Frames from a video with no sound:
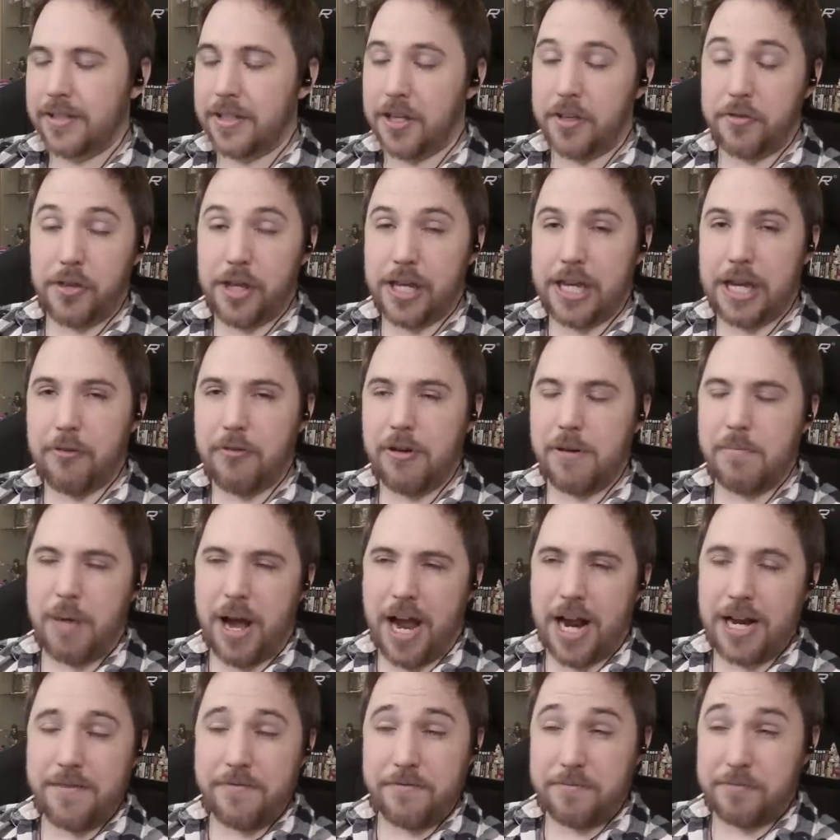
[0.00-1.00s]
You think it would
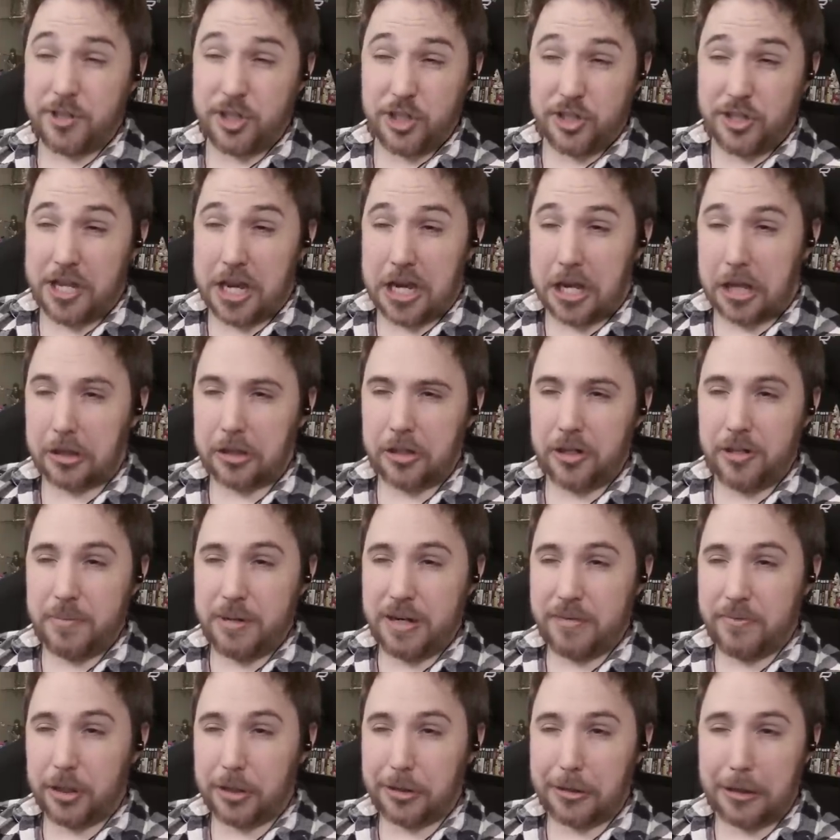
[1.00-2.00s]
mind if just like a little
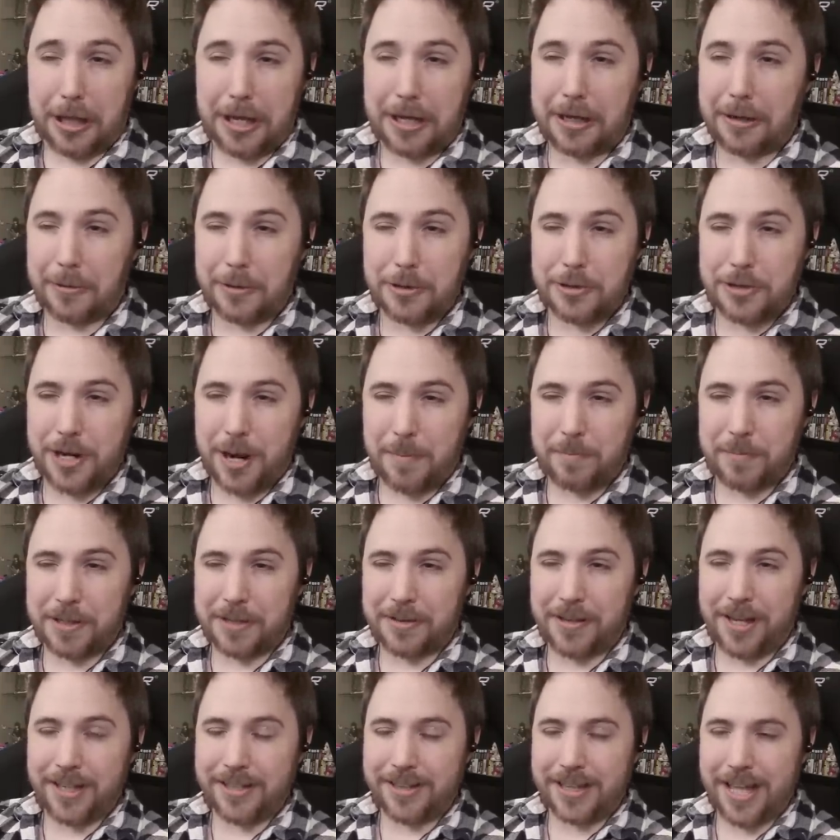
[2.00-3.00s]
bit of a lick or
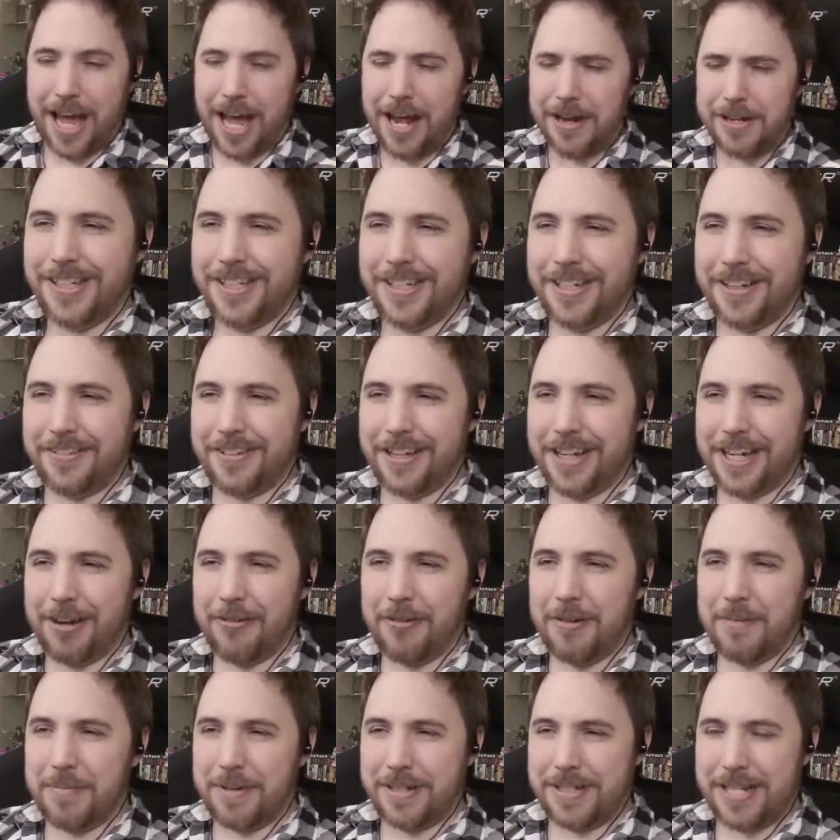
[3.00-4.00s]
something like that? You think it
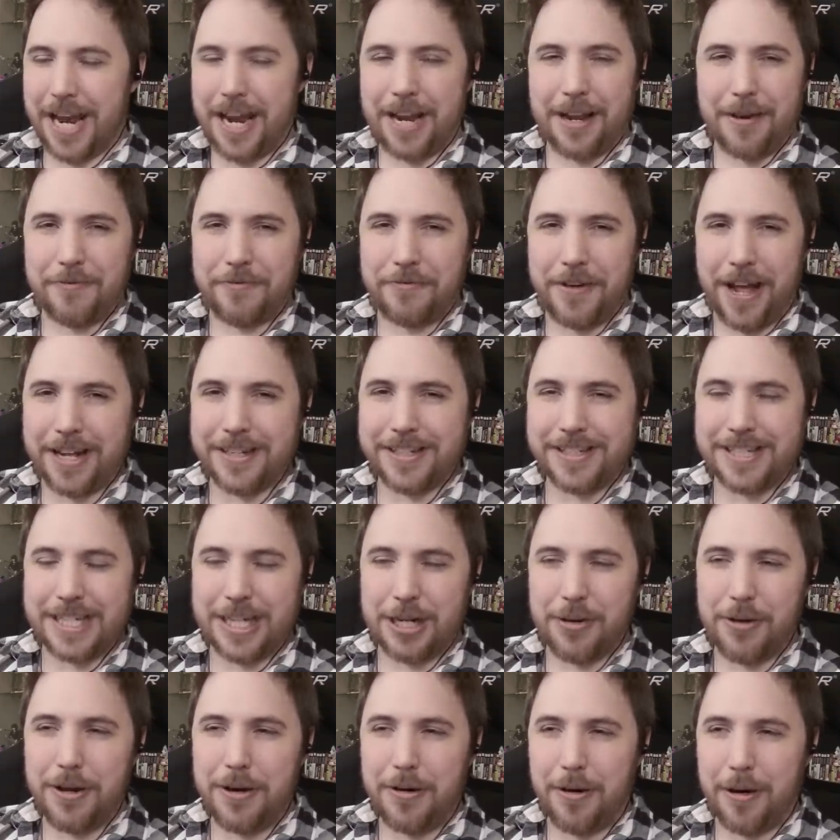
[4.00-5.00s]
would take offense
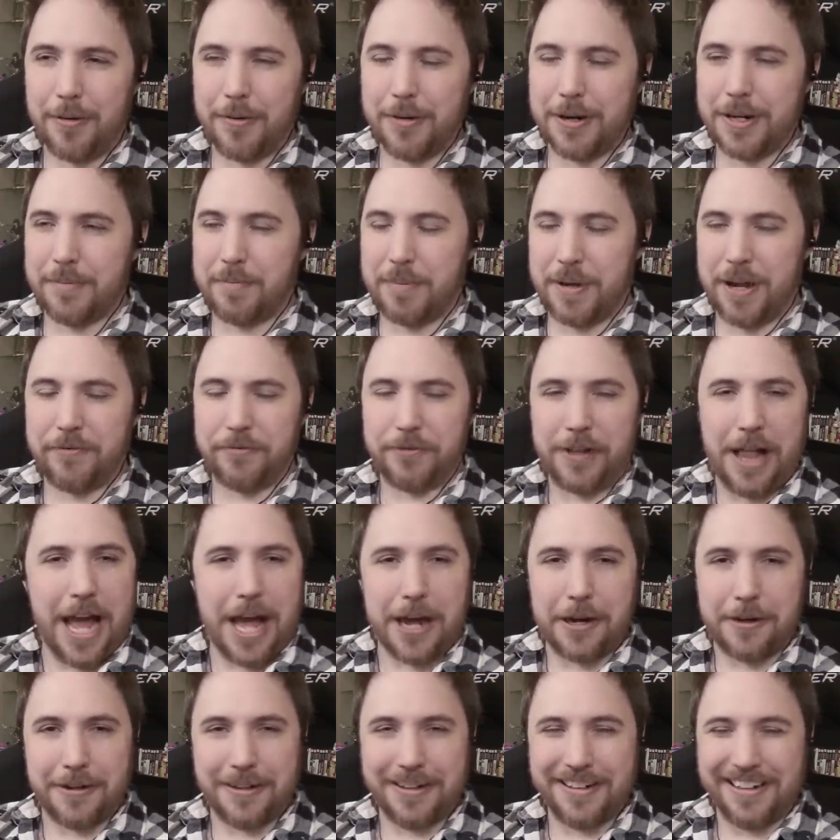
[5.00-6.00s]
to it or would it be
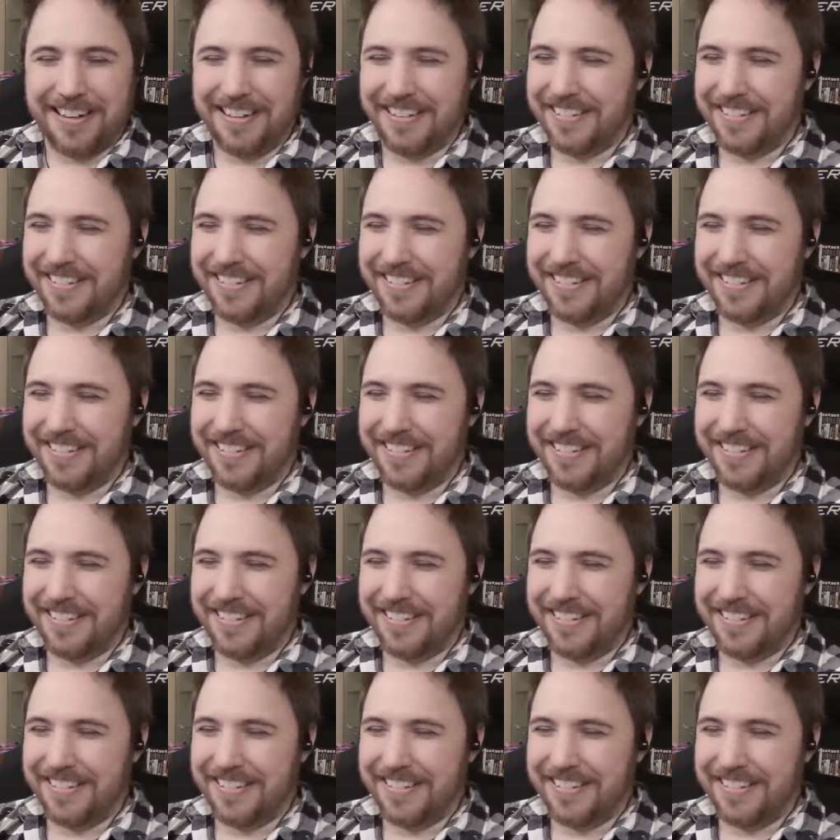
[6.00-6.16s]
flattered?